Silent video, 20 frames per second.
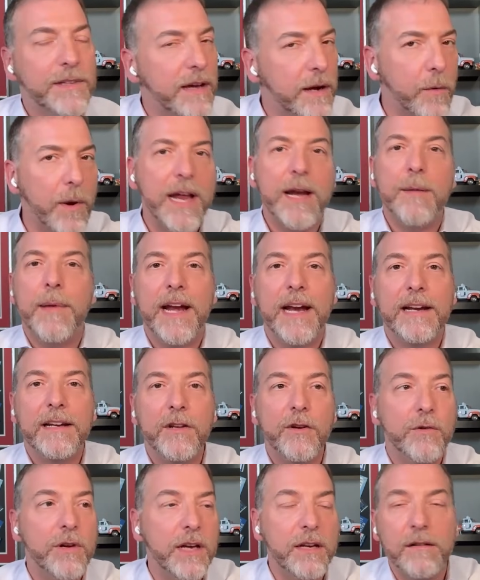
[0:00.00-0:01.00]
It's like, wait a minute,
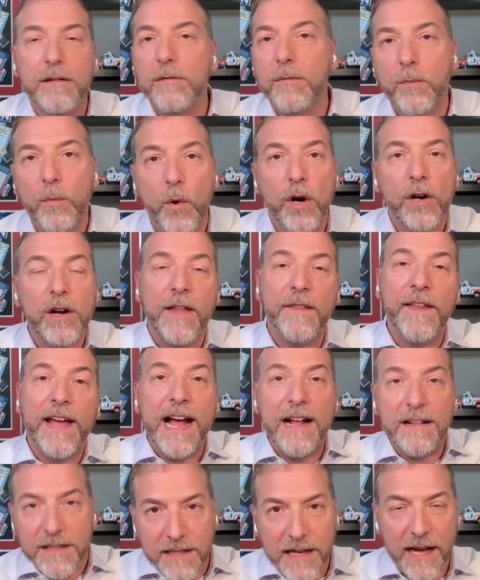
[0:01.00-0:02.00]
you can work on the
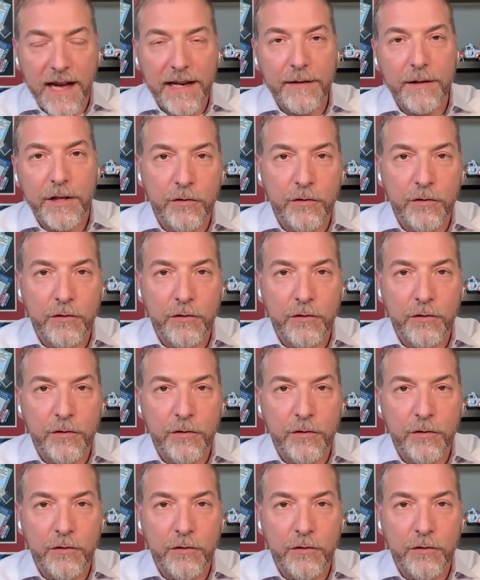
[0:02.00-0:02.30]
outside.